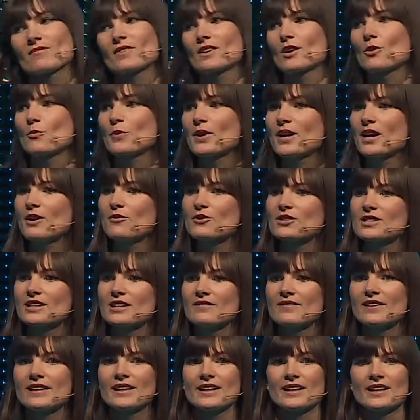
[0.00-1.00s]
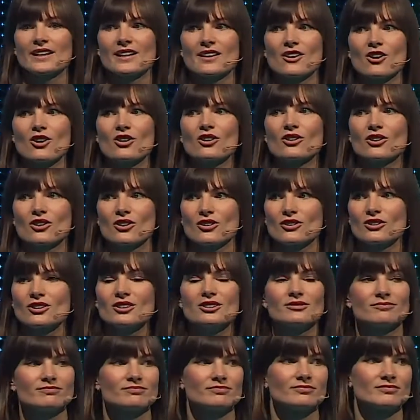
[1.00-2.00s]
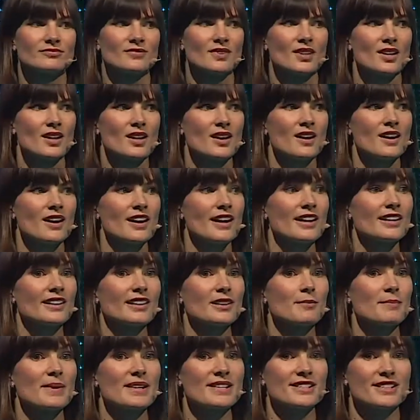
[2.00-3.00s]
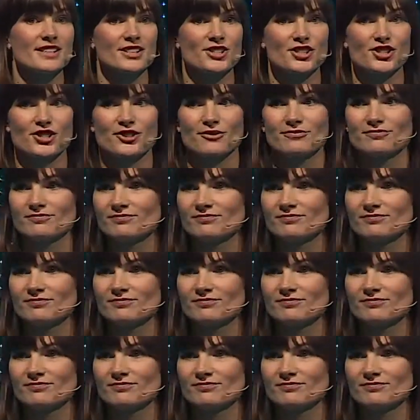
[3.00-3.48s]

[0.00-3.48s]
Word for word: when I was living in Hong Kong, I got a message